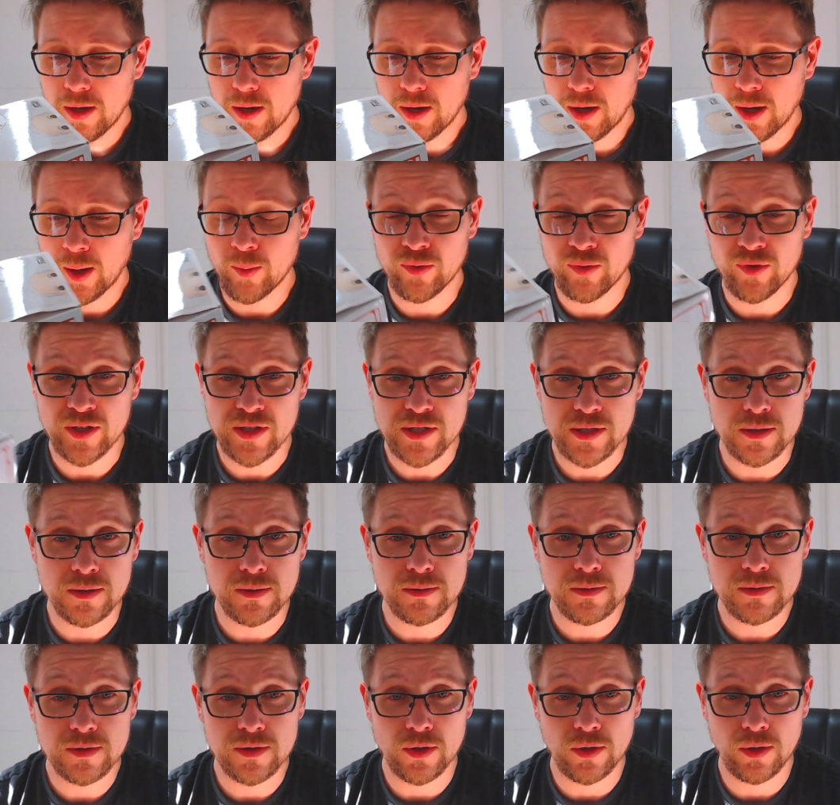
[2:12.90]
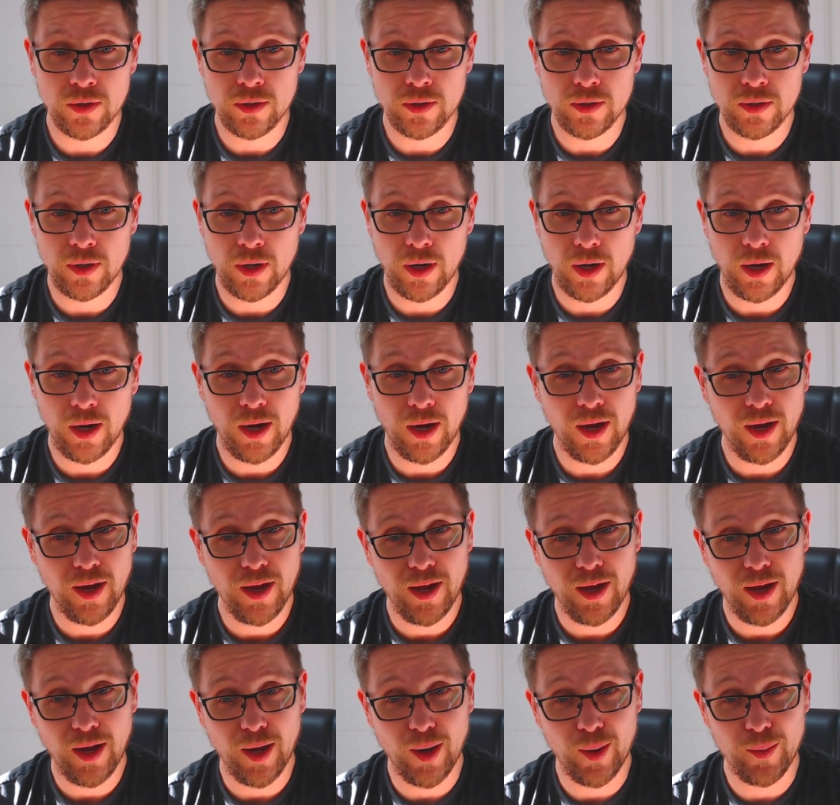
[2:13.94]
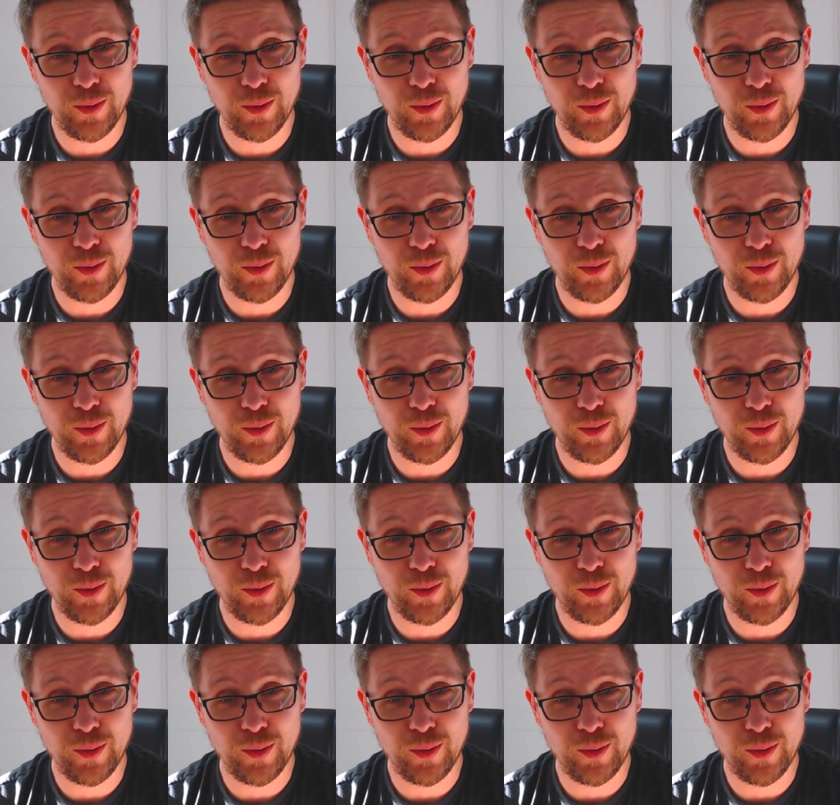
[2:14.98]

I'm fizzing, so I'm